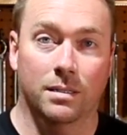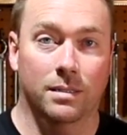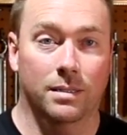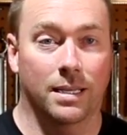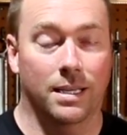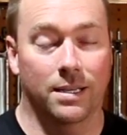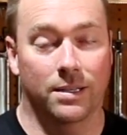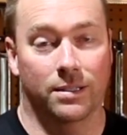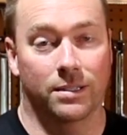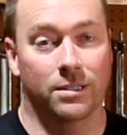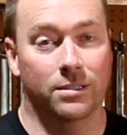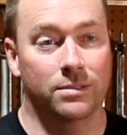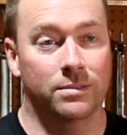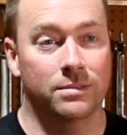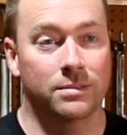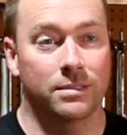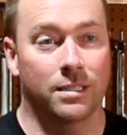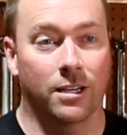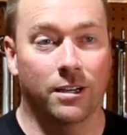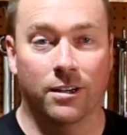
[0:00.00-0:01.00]
I don't
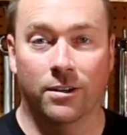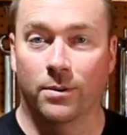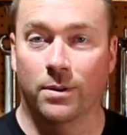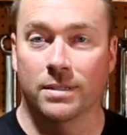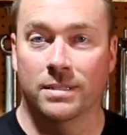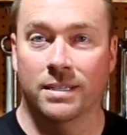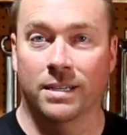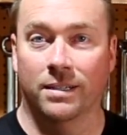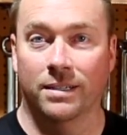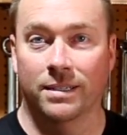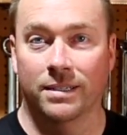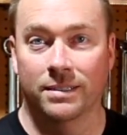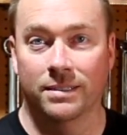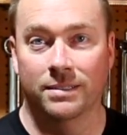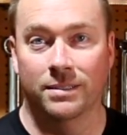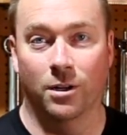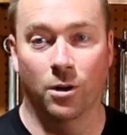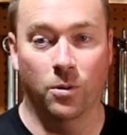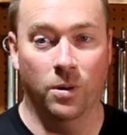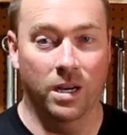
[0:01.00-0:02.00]
know what to tell you.
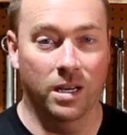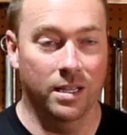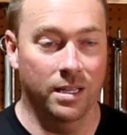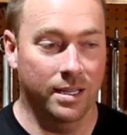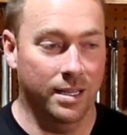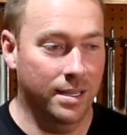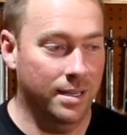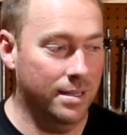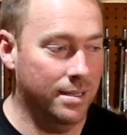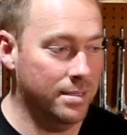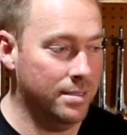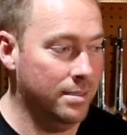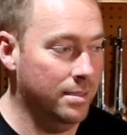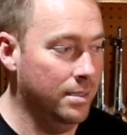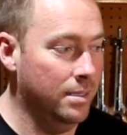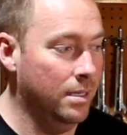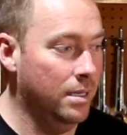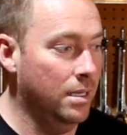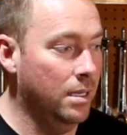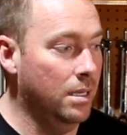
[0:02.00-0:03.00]
Oh well, I guess.
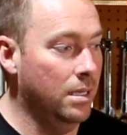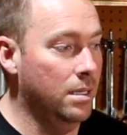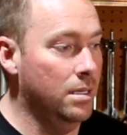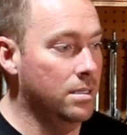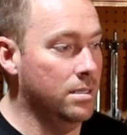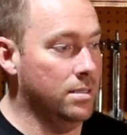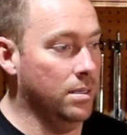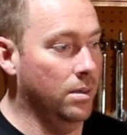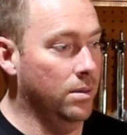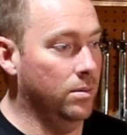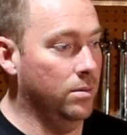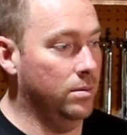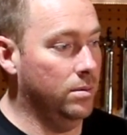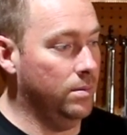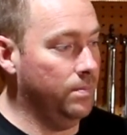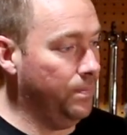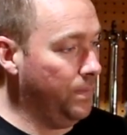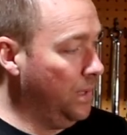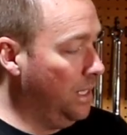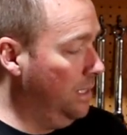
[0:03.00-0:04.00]
So
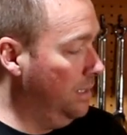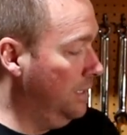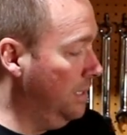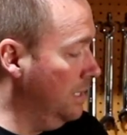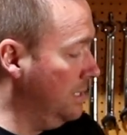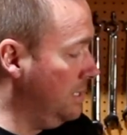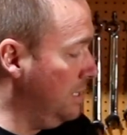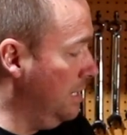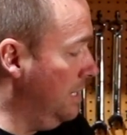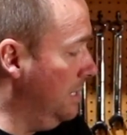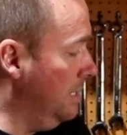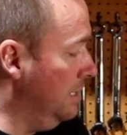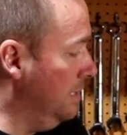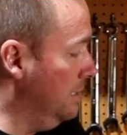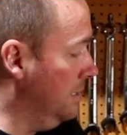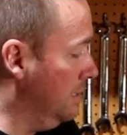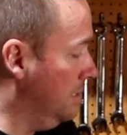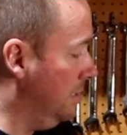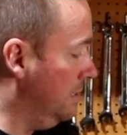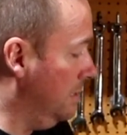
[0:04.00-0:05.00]
this
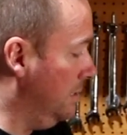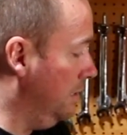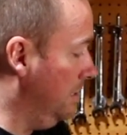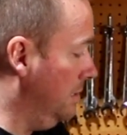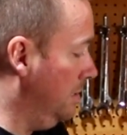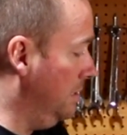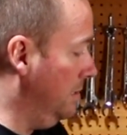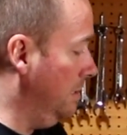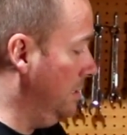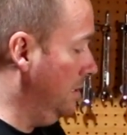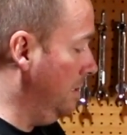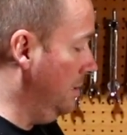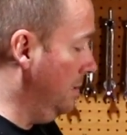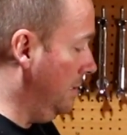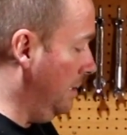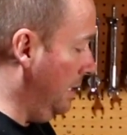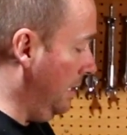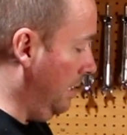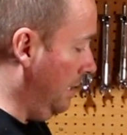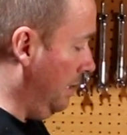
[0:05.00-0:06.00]
is
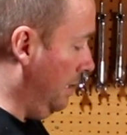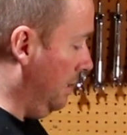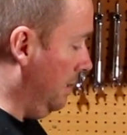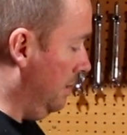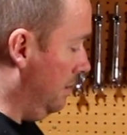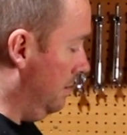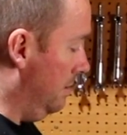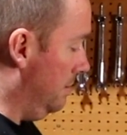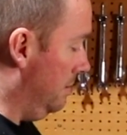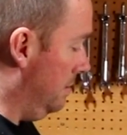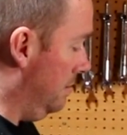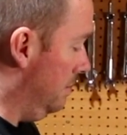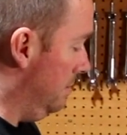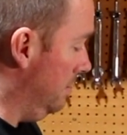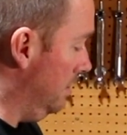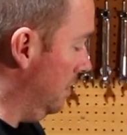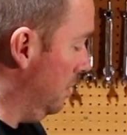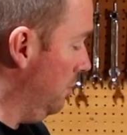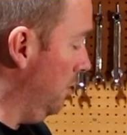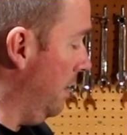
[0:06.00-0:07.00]
the
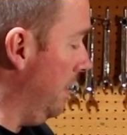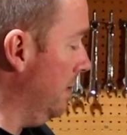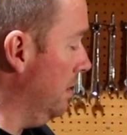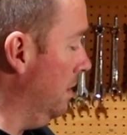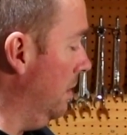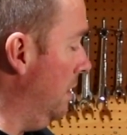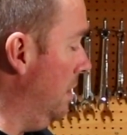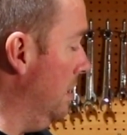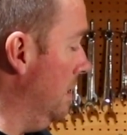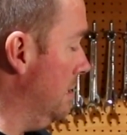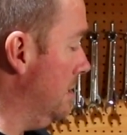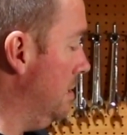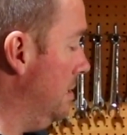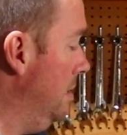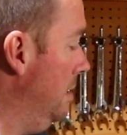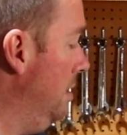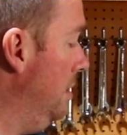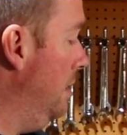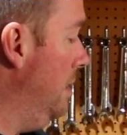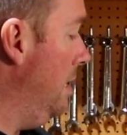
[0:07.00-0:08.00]
gray gloss.
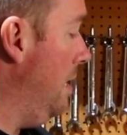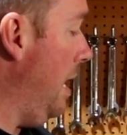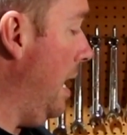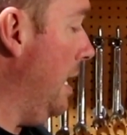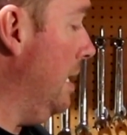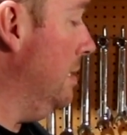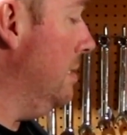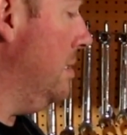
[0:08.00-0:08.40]
And